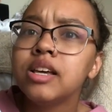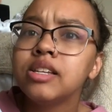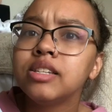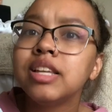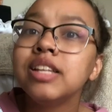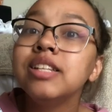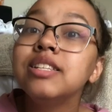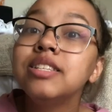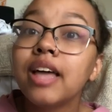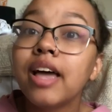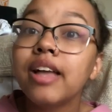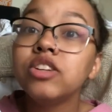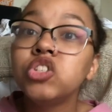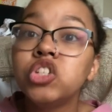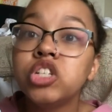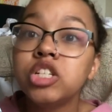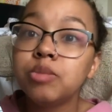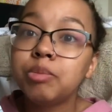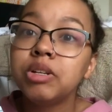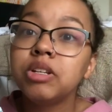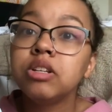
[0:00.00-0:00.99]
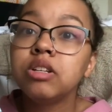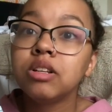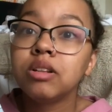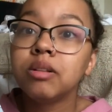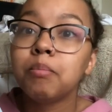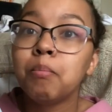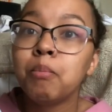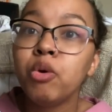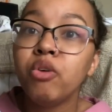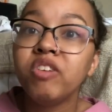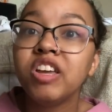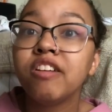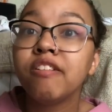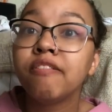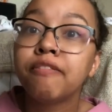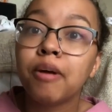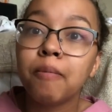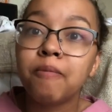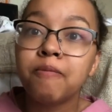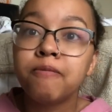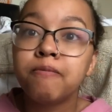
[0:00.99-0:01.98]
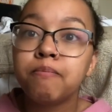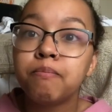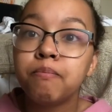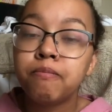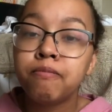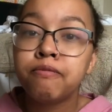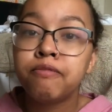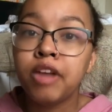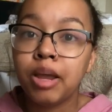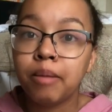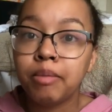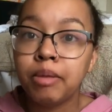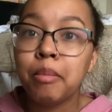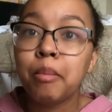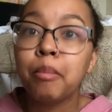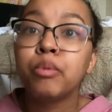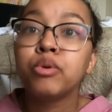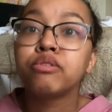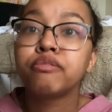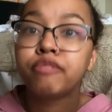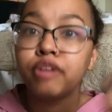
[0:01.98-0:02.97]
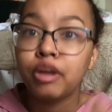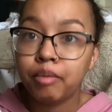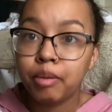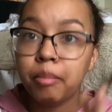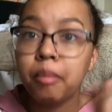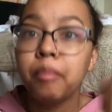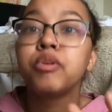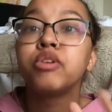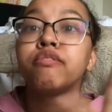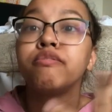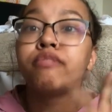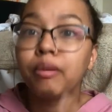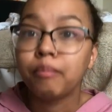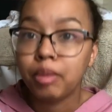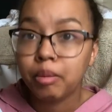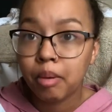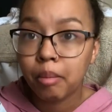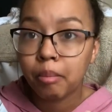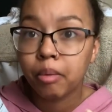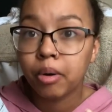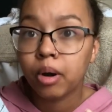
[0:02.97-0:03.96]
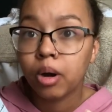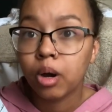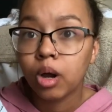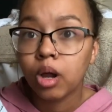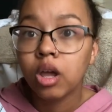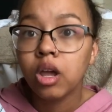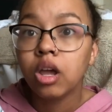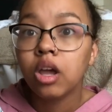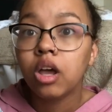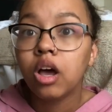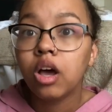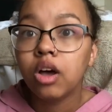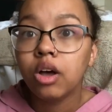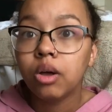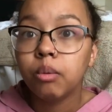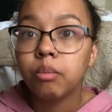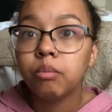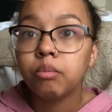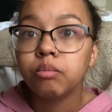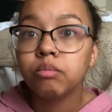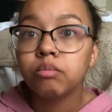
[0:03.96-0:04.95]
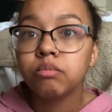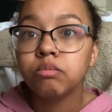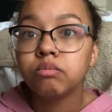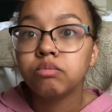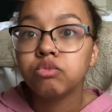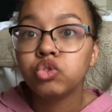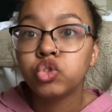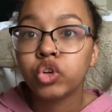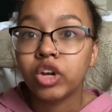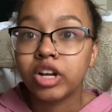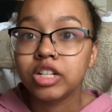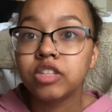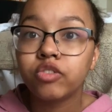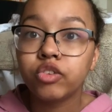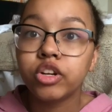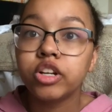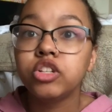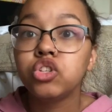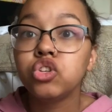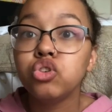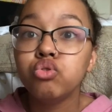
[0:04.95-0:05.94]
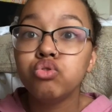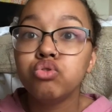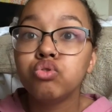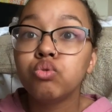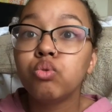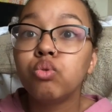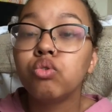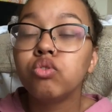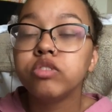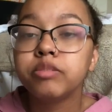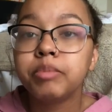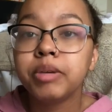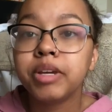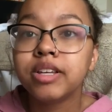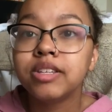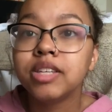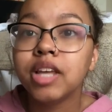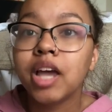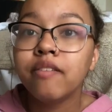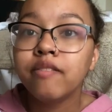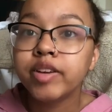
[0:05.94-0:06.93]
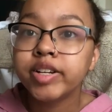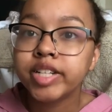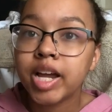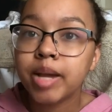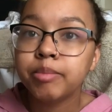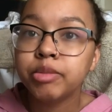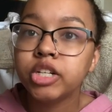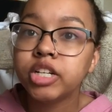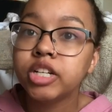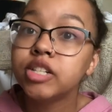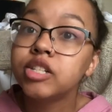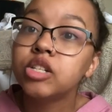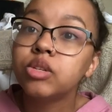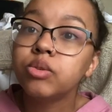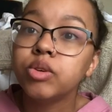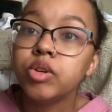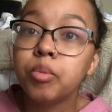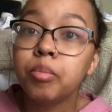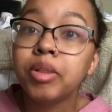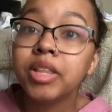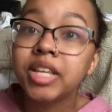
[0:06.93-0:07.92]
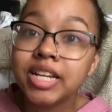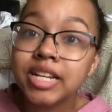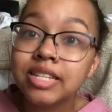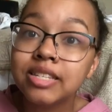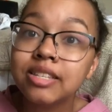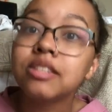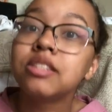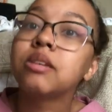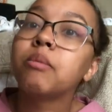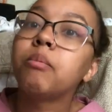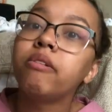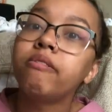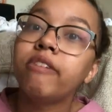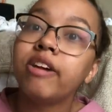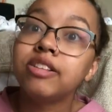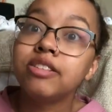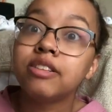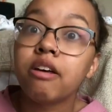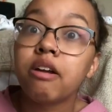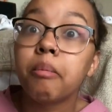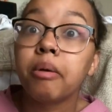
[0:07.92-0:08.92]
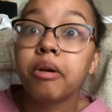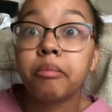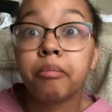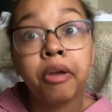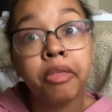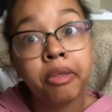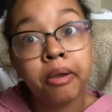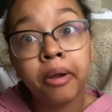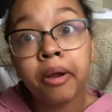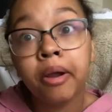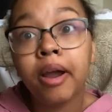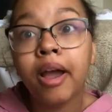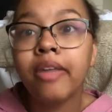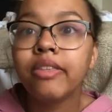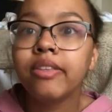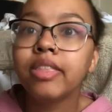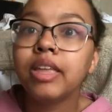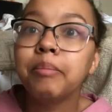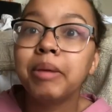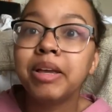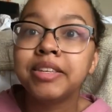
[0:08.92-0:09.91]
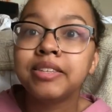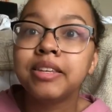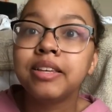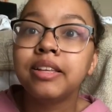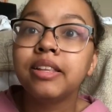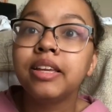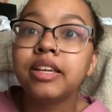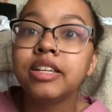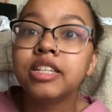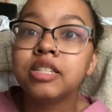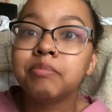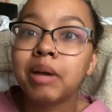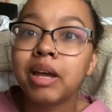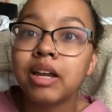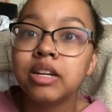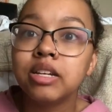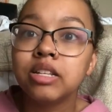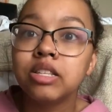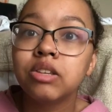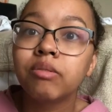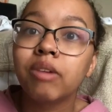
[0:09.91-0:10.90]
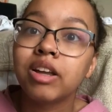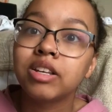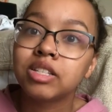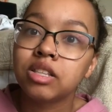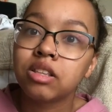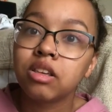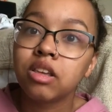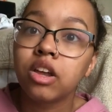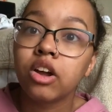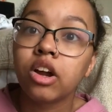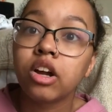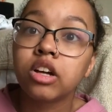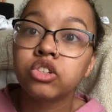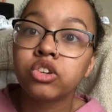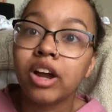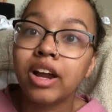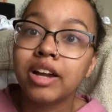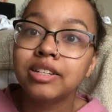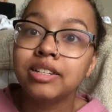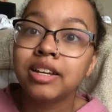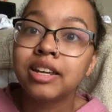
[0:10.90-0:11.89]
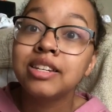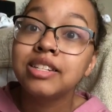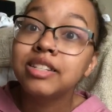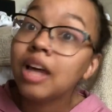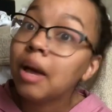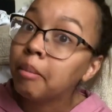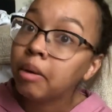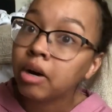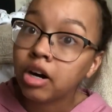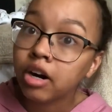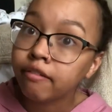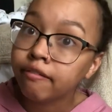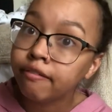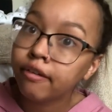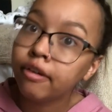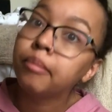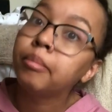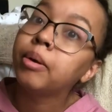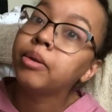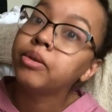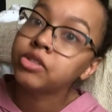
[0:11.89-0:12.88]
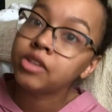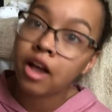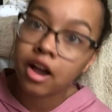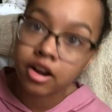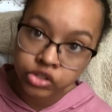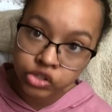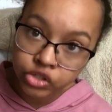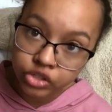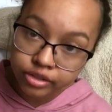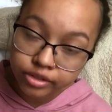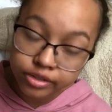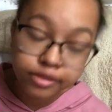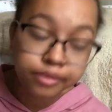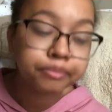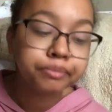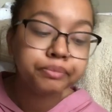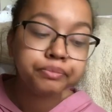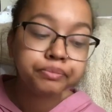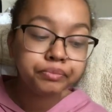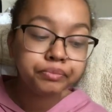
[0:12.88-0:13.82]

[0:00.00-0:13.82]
since then, she's been moving from family member to family member to family member, transferring to new schools, because every time she gets to a new place, someone finds out about her brother, and then they basically spend the rest of the year trying to condemn her for her brother's actions.